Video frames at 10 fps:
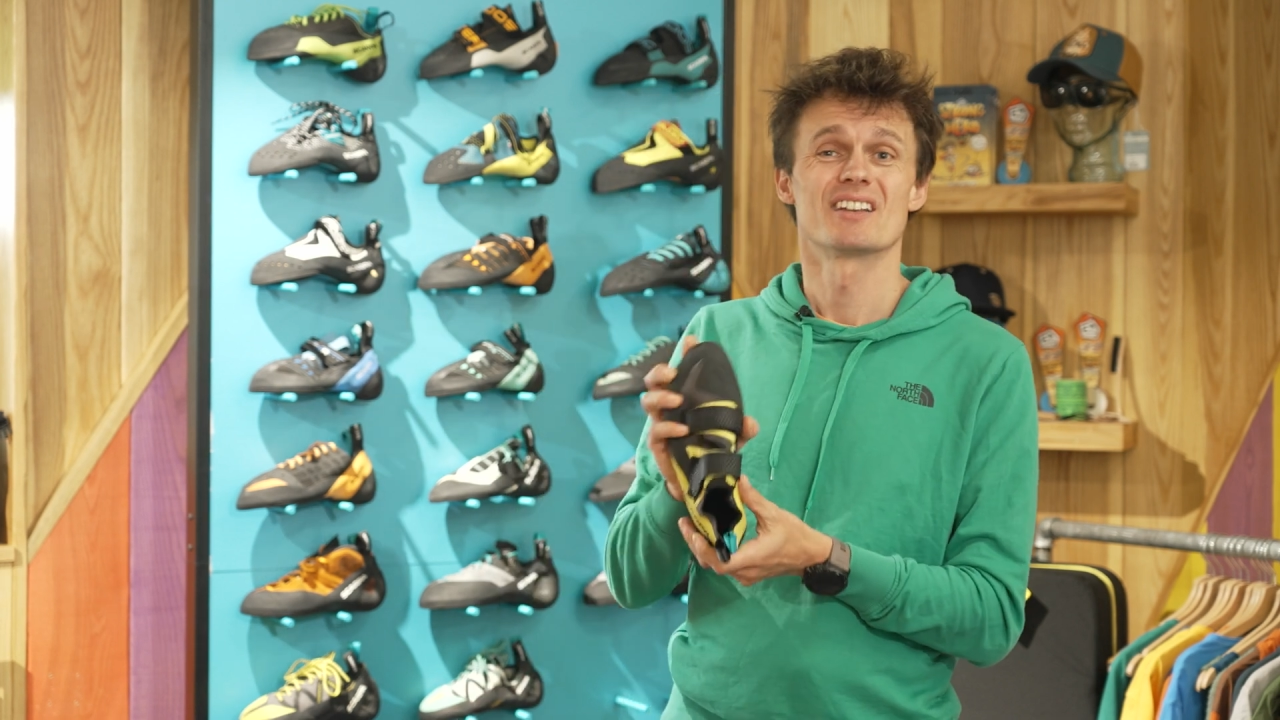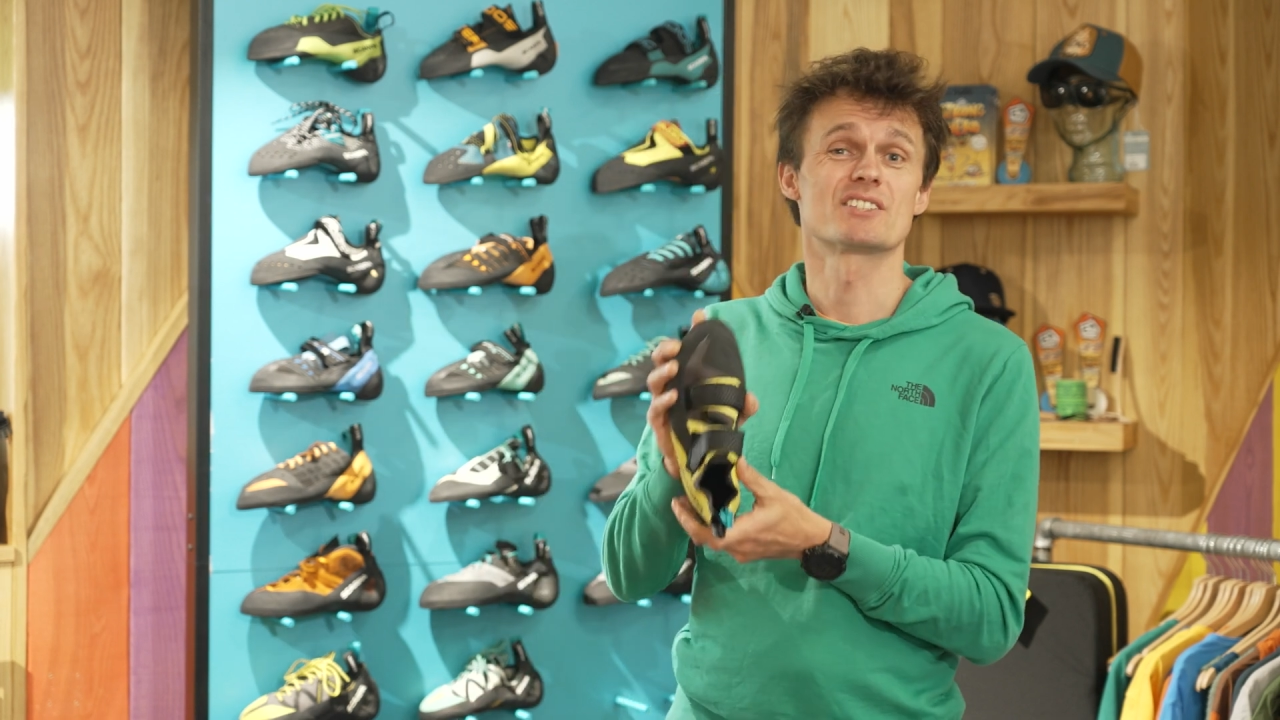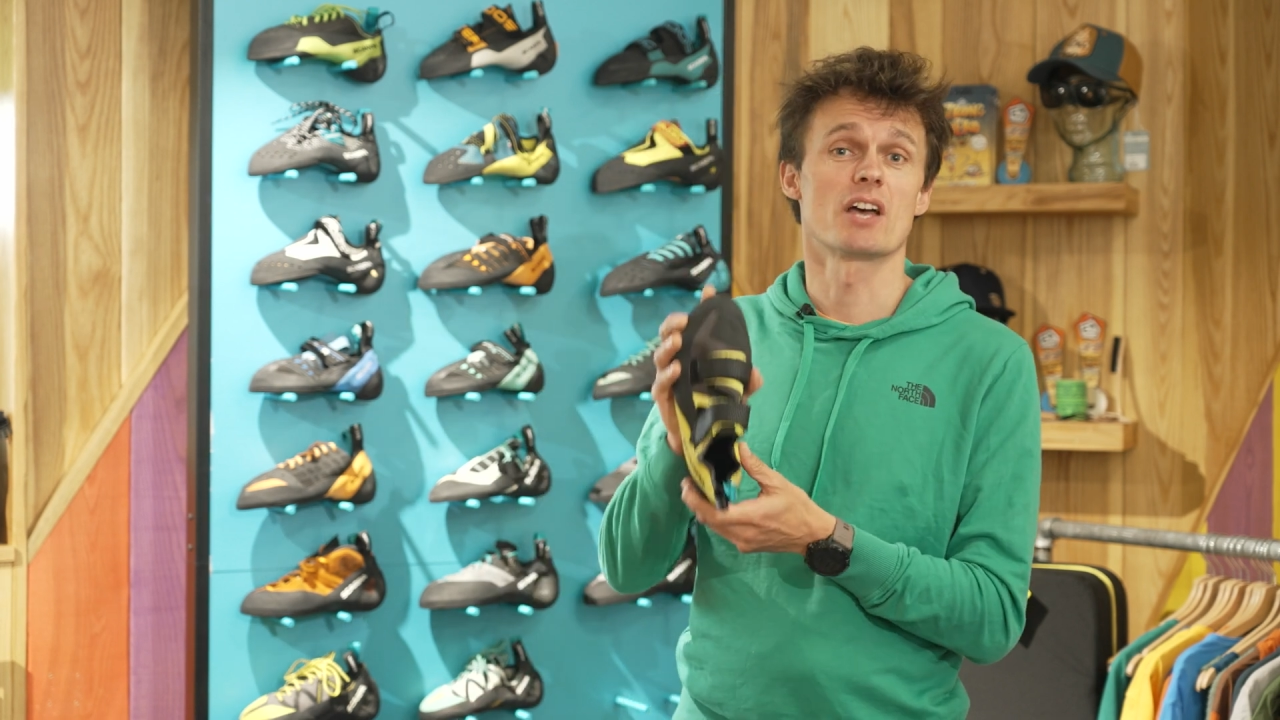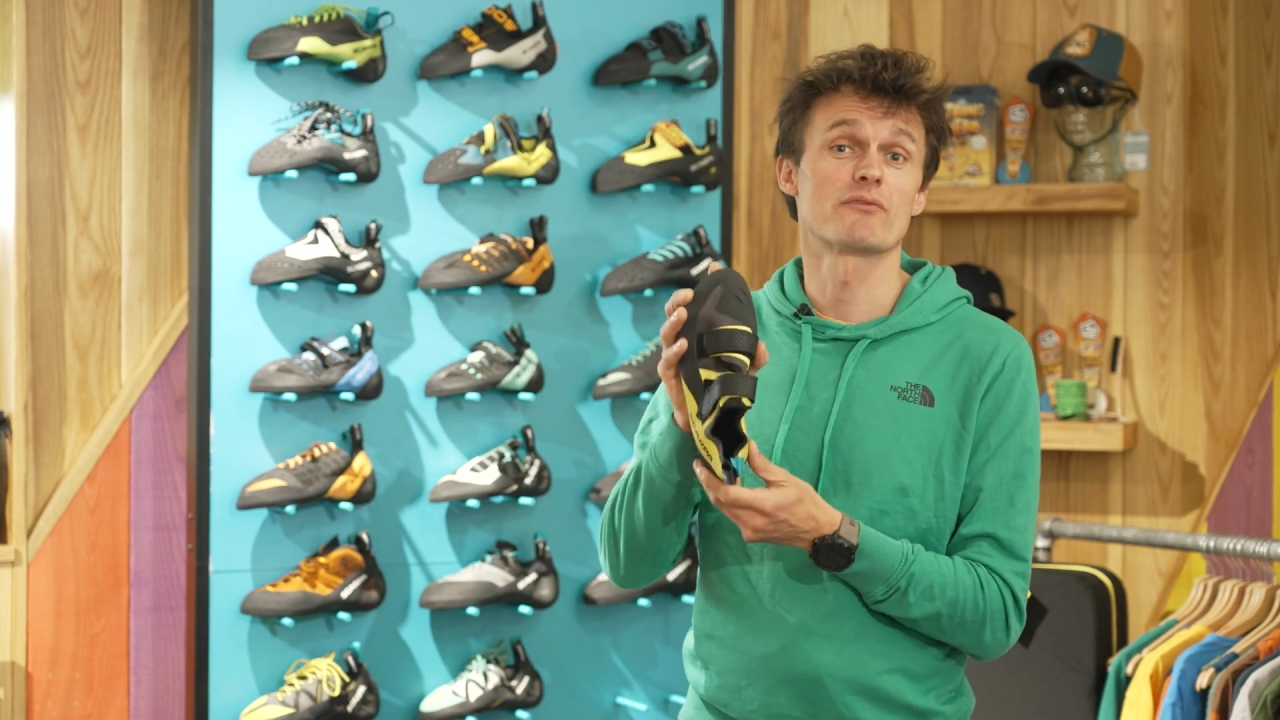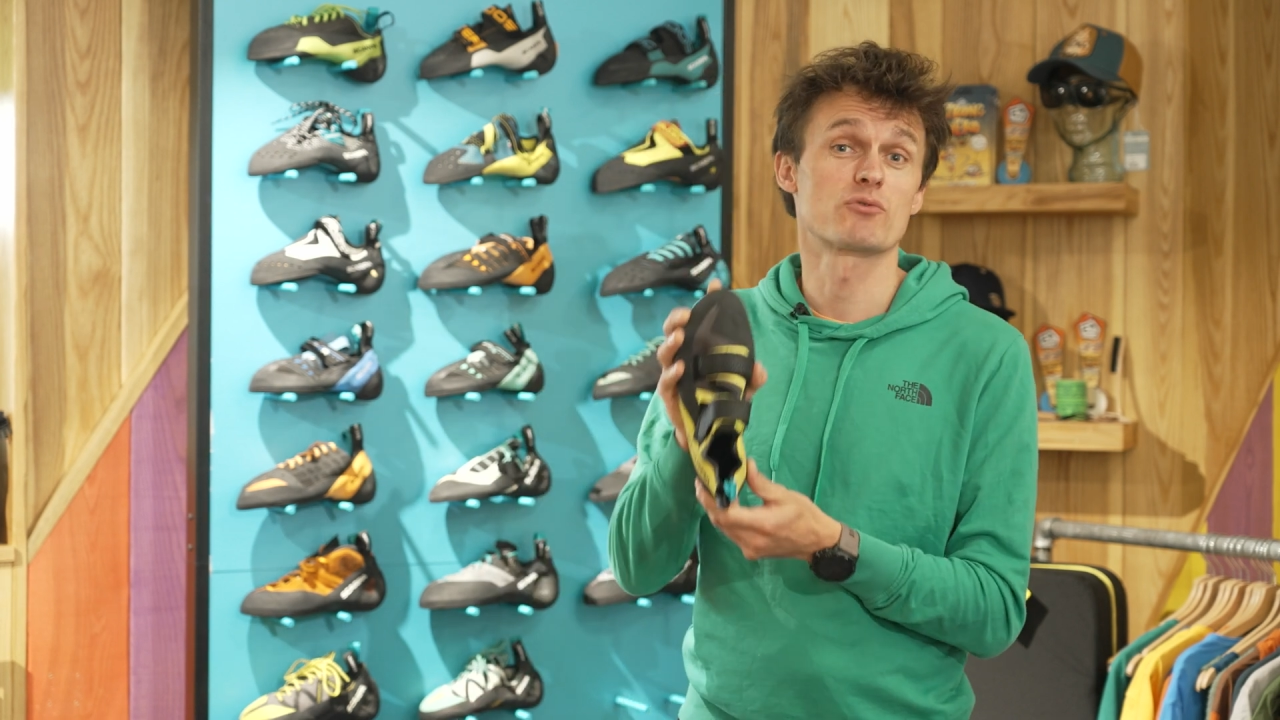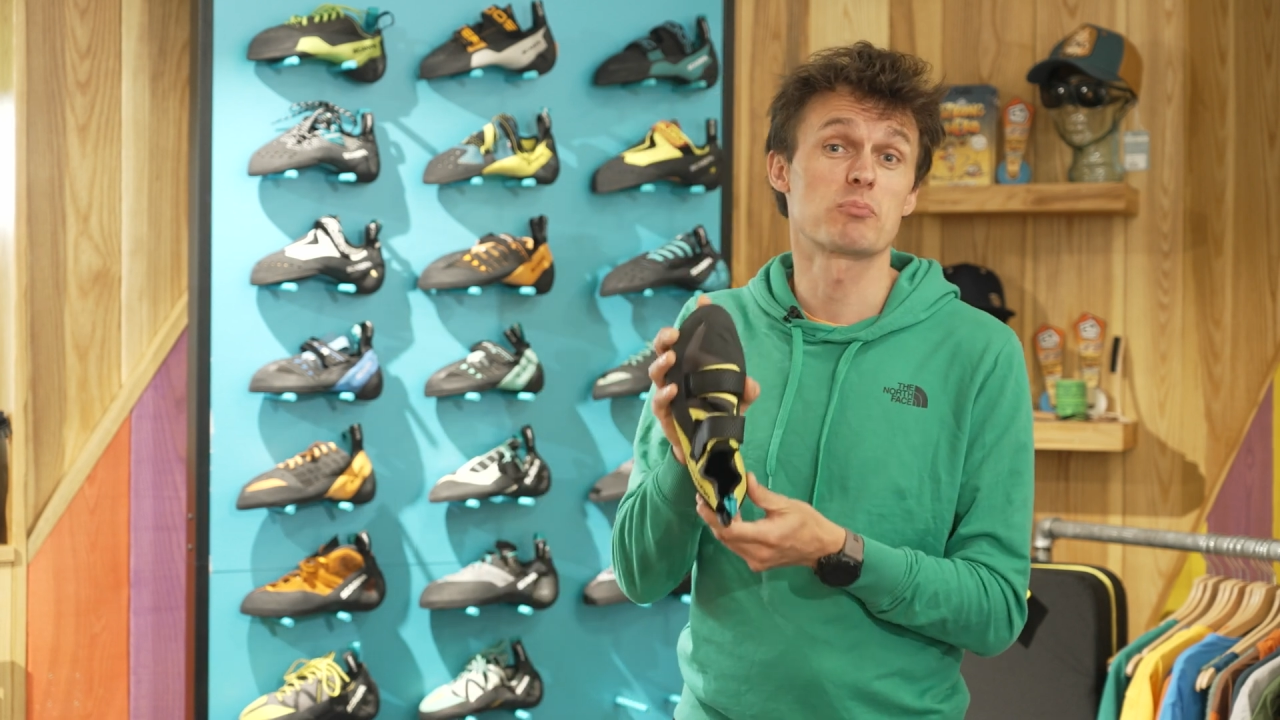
designed for